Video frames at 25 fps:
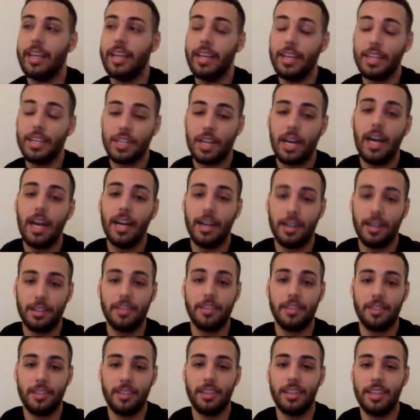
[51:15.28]
it is hard
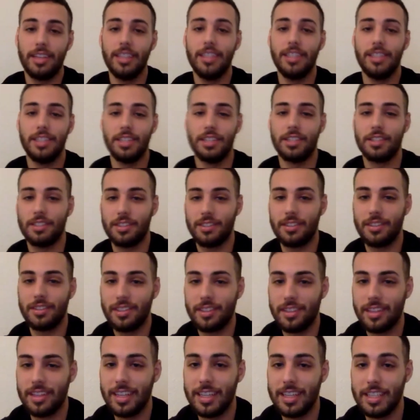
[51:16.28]
it just yeah.
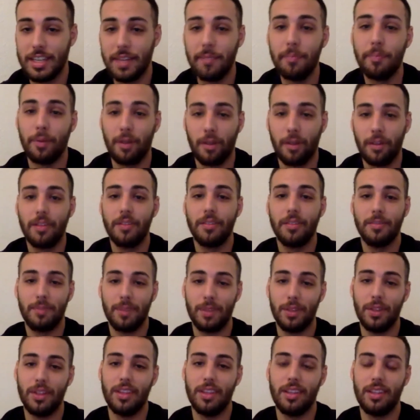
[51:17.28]
it's simple
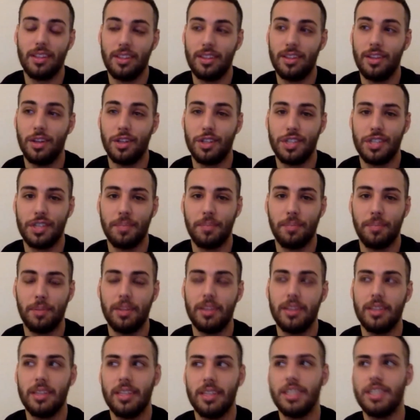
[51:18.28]
but not simple.
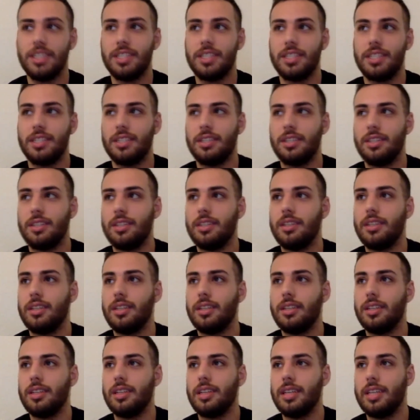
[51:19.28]
It's
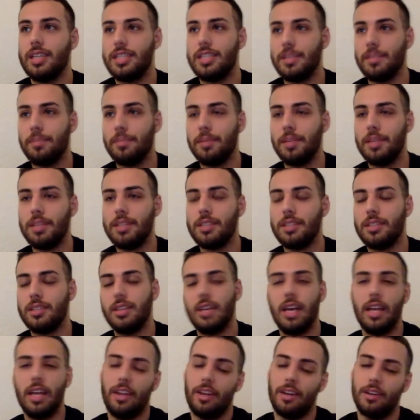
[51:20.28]
it's simplistic.
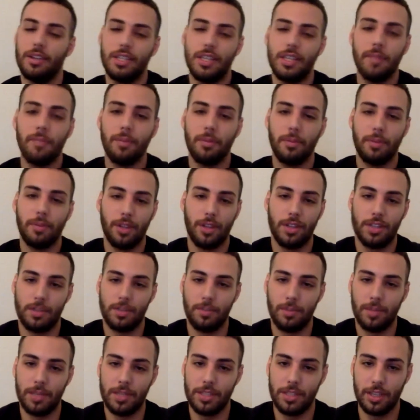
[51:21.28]
I don't know, simple but not
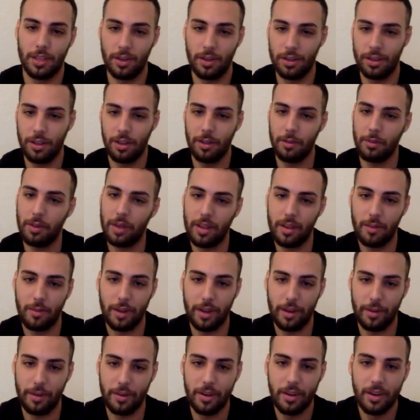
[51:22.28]
simplistic, or the other way,
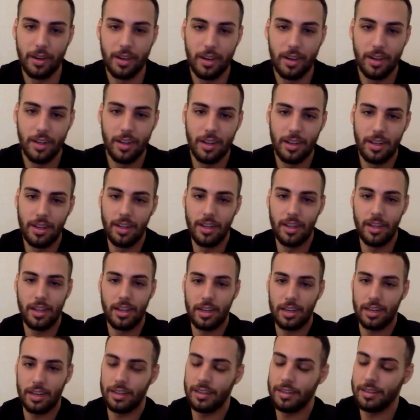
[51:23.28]
whatever.
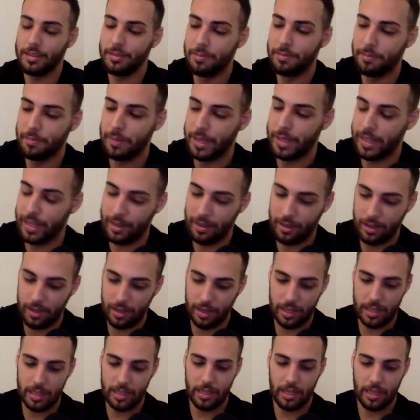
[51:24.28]
Uh, but yeah,
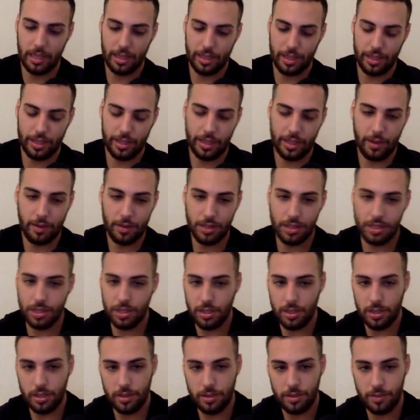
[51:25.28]
I, I, think that
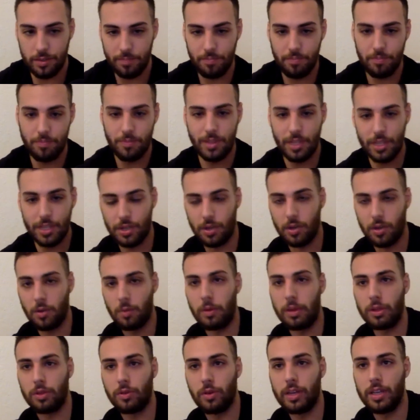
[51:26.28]
was it's a good
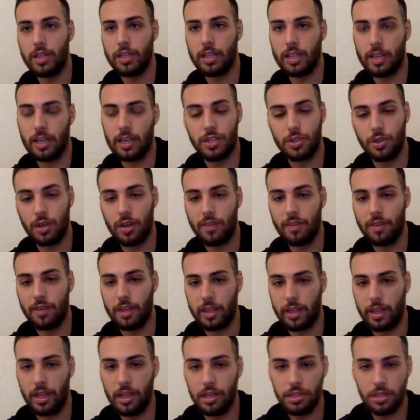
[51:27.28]
way to end it. Unless you have
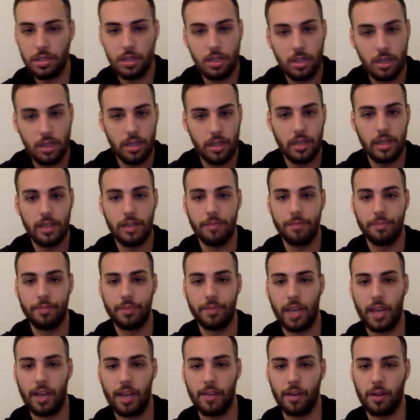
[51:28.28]
anything else, um,
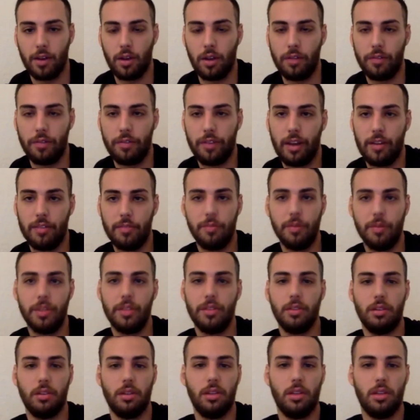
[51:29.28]
I have a call in five, but